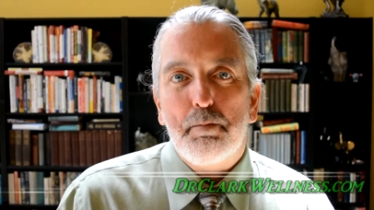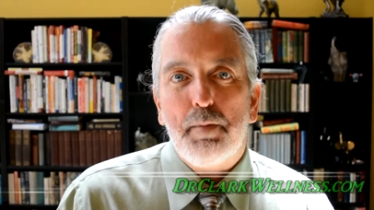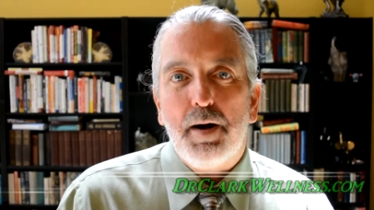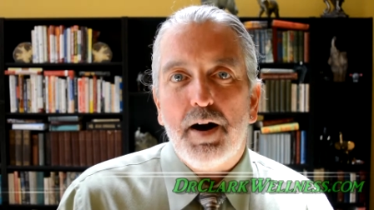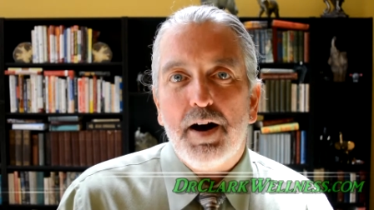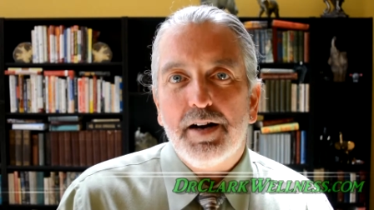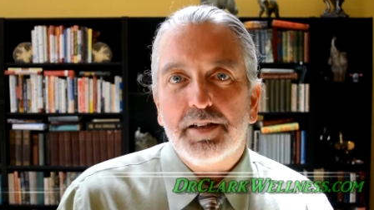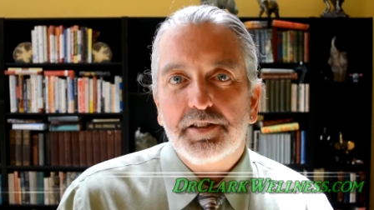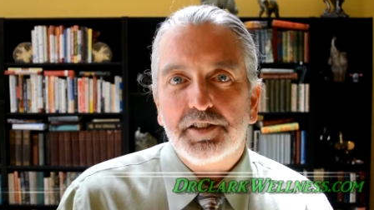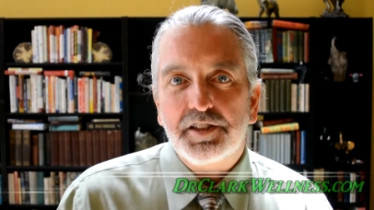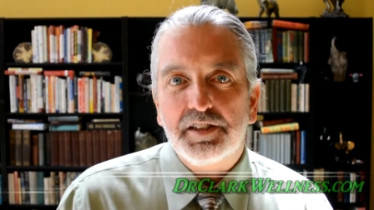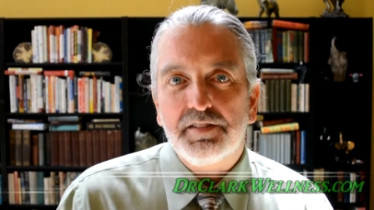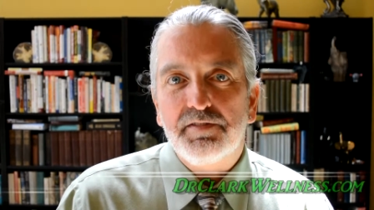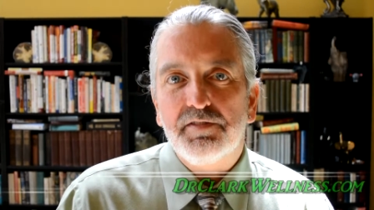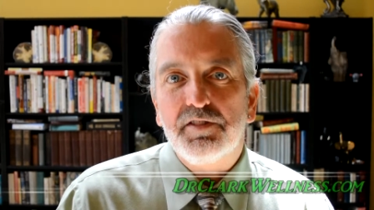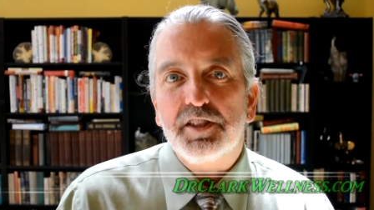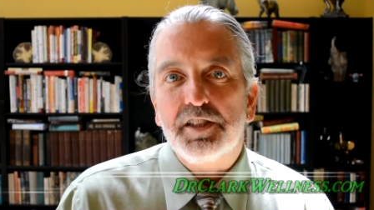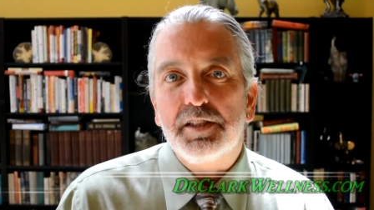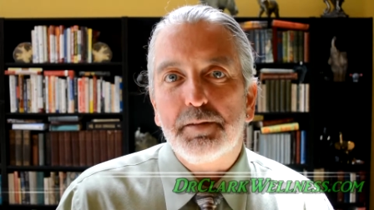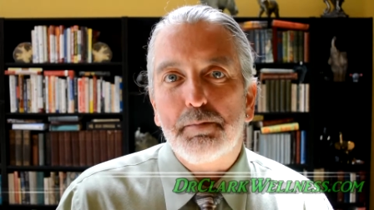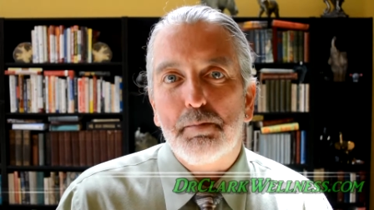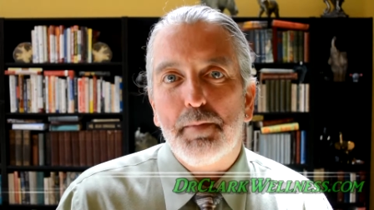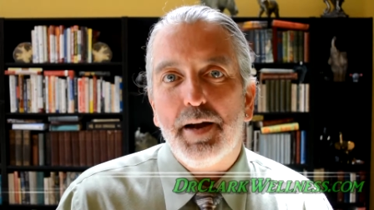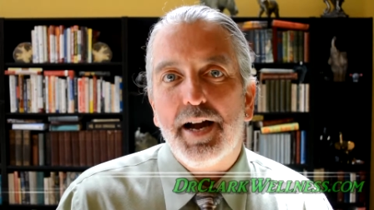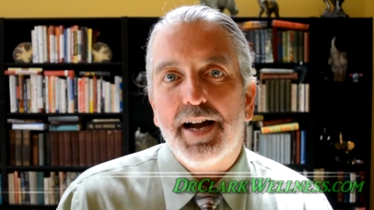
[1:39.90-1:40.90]

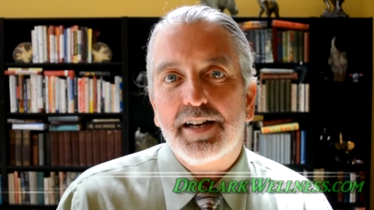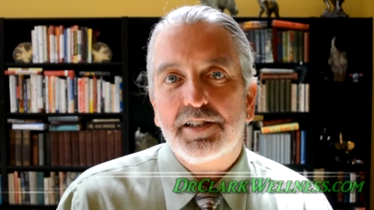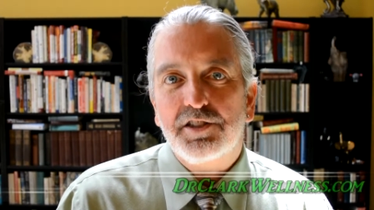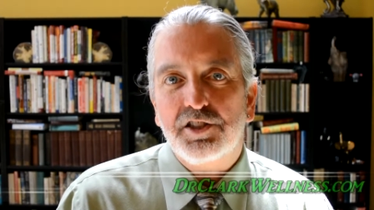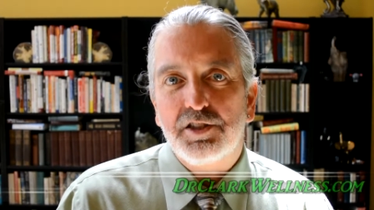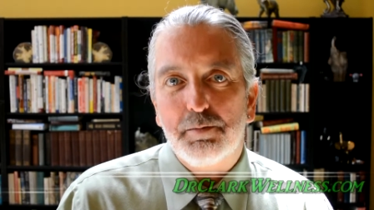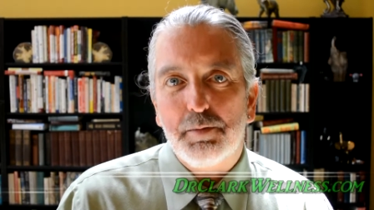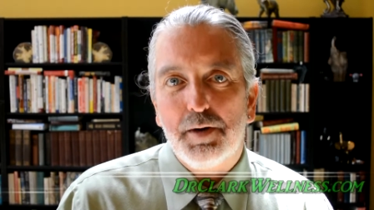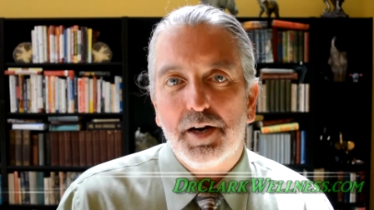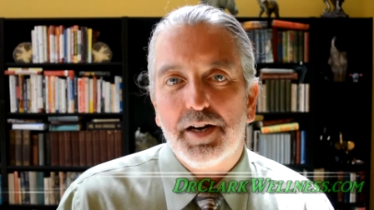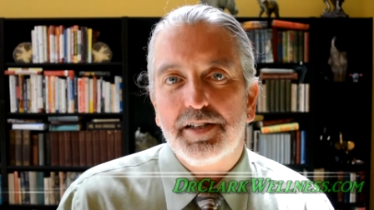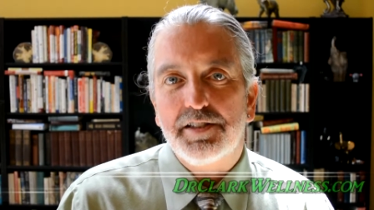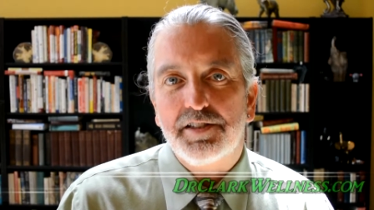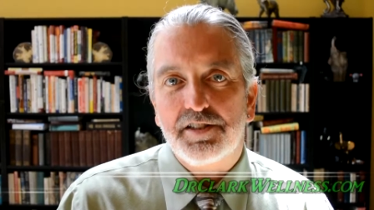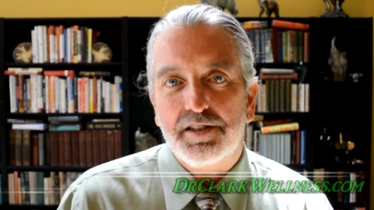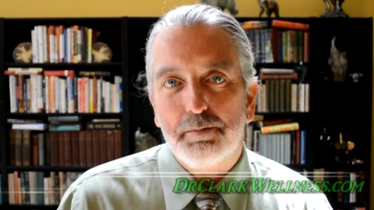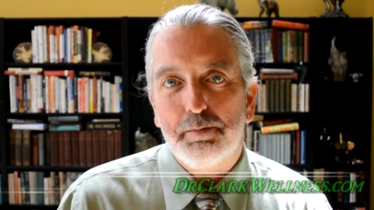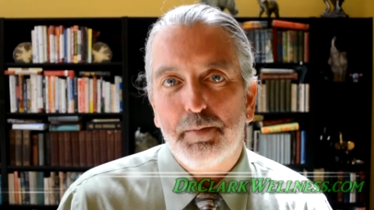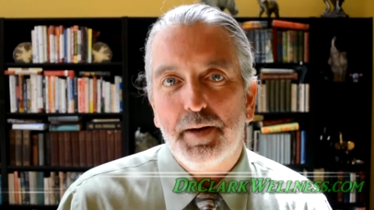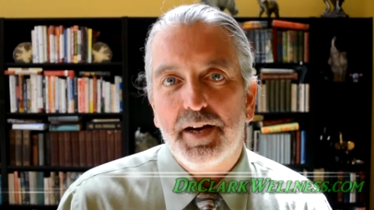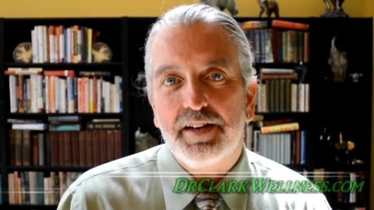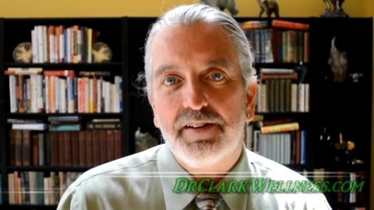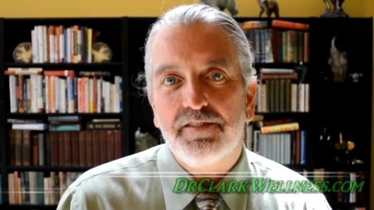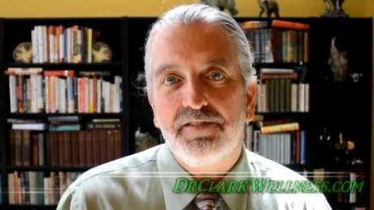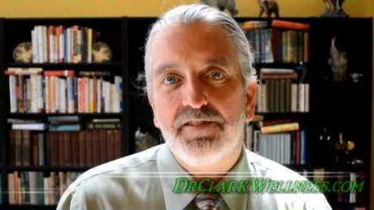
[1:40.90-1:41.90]
positively maximize the
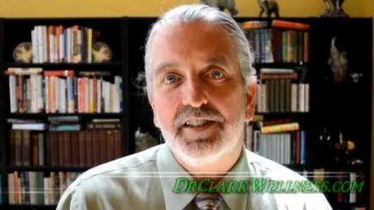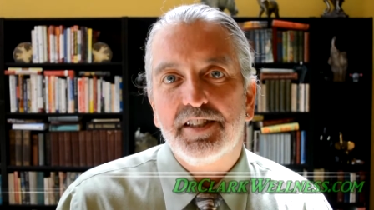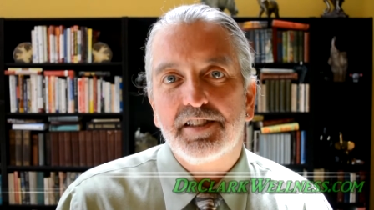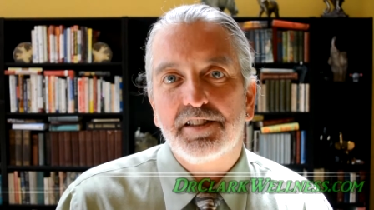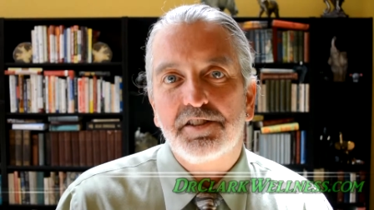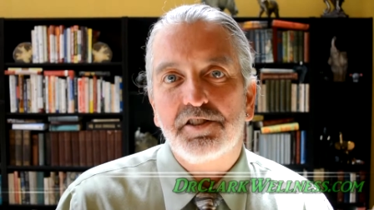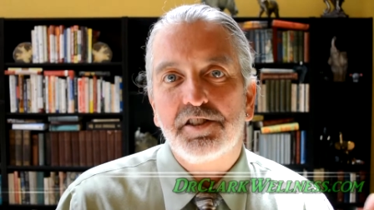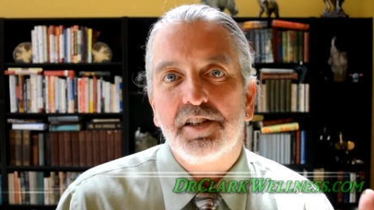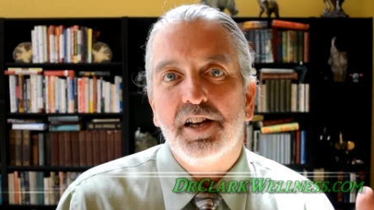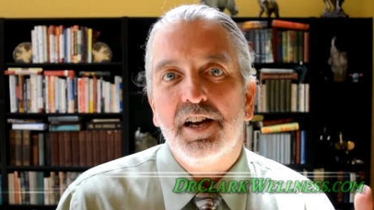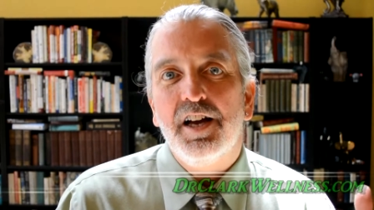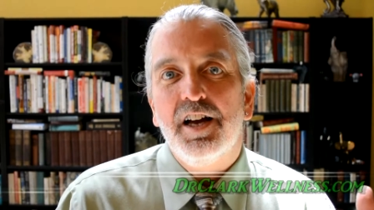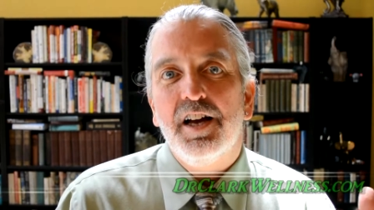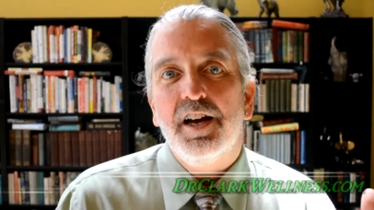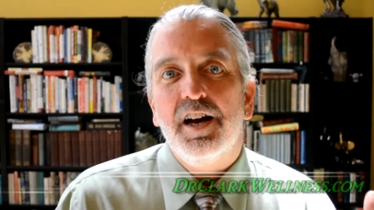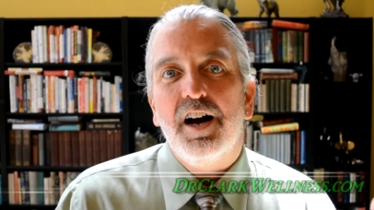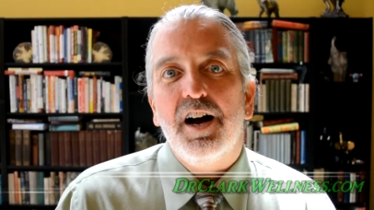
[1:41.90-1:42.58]
benefits